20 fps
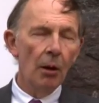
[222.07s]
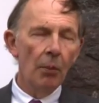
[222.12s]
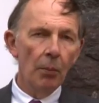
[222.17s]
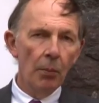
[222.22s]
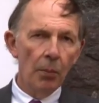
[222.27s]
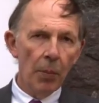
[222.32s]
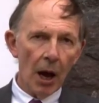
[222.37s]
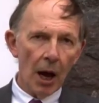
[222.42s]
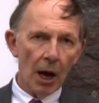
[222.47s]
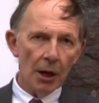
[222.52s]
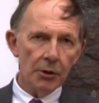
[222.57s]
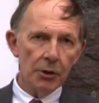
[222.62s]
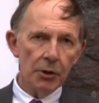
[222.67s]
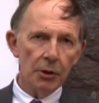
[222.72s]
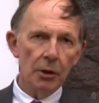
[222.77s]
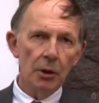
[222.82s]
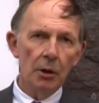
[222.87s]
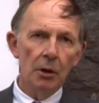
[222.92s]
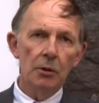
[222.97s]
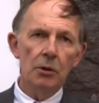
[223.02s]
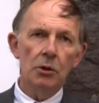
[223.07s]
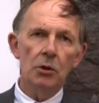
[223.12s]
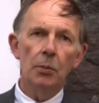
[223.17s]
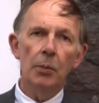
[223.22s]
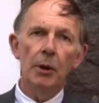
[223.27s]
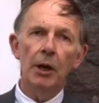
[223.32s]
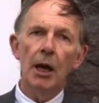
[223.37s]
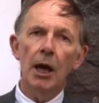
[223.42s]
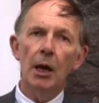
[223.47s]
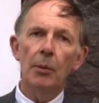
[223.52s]
but to
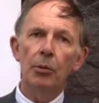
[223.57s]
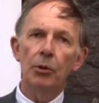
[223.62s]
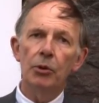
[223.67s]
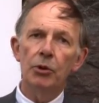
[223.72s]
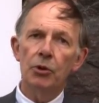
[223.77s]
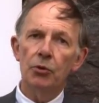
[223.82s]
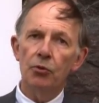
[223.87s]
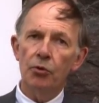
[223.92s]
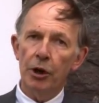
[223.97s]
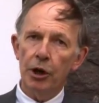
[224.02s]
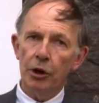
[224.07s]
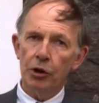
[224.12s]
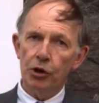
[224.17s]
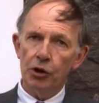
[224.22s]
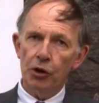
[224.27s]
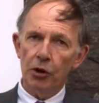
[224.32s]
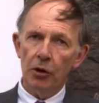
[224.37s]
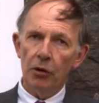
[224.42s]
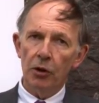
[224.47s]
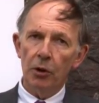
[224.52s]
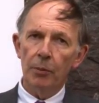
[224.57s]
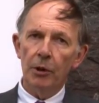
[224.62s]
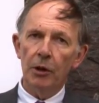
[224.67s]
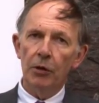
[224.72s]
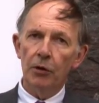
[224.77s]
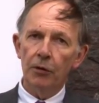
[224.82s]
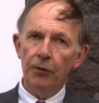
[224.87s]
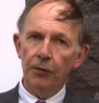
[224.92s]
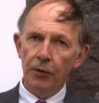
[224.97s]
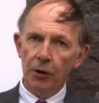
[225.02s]
be able to reassure them
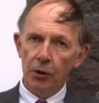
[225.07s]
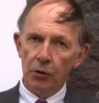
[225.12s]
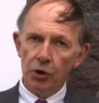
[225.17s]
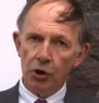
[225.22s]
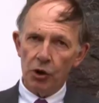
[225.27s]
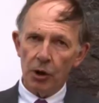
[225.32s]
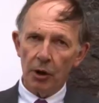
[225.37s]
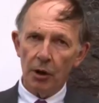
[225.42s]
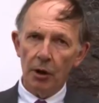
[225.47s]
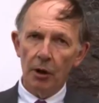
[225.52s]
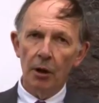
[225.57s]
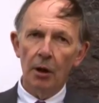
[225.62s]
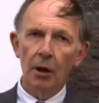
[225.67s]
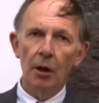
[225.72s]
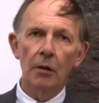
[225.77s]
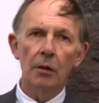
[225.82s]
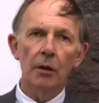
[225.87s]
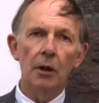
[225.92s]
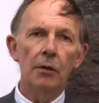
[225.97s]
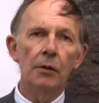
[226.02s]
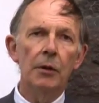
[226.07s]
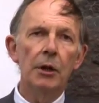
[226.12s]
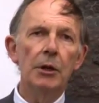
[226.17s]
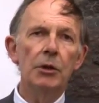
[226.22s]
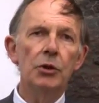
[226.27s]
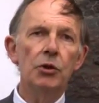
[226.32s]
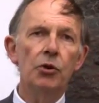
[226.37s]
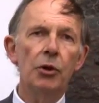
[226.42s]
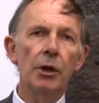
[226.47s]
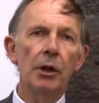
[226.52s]
in the future that these
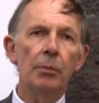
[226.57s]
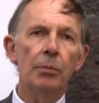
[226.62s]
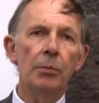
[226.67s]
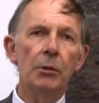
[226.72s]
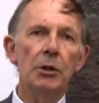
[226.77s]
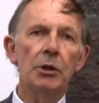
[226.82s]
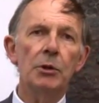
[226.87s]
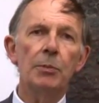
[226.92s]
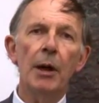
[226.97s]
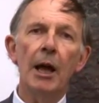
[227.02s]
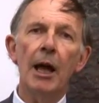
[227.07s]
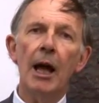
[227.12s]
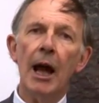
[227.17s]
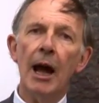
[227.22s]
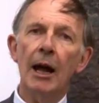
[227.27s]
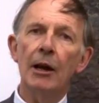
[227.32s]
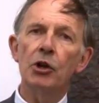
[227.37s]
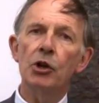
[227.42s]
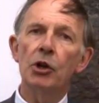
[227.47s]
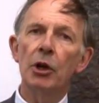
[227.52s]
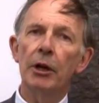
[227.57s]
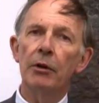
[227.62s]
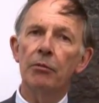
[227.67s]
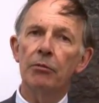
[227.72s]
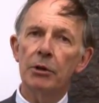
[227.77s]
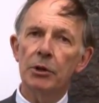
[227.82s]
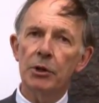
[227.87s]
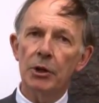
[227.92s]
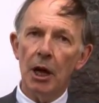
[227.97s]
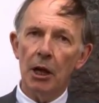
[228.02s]
treatments may actually
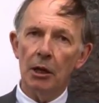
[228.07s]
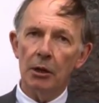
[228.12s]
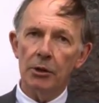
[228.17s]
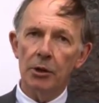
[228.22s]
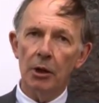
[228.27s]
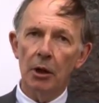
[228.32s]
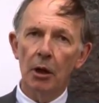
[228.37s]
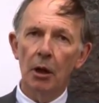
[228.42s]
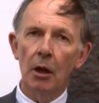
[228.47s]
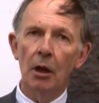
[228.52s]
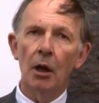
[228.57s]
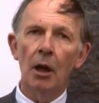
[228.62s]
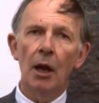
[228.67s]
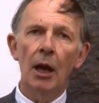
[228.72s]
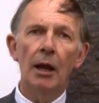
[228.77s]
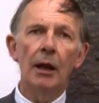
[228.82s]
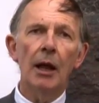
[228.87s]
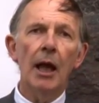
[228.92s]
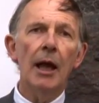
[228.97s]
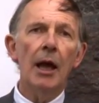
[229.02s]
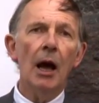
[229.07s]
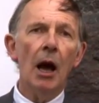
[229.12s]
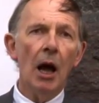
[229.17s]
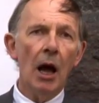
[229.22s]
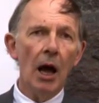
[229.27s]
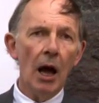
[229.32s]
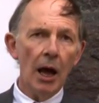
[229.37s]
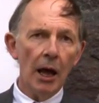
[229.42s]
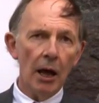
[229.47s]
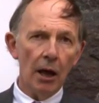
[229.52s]
result in a
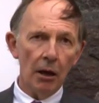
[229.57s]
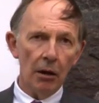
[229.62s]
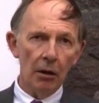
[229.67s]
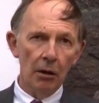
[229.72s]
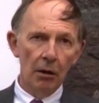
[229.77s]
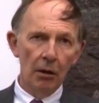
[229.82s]
higher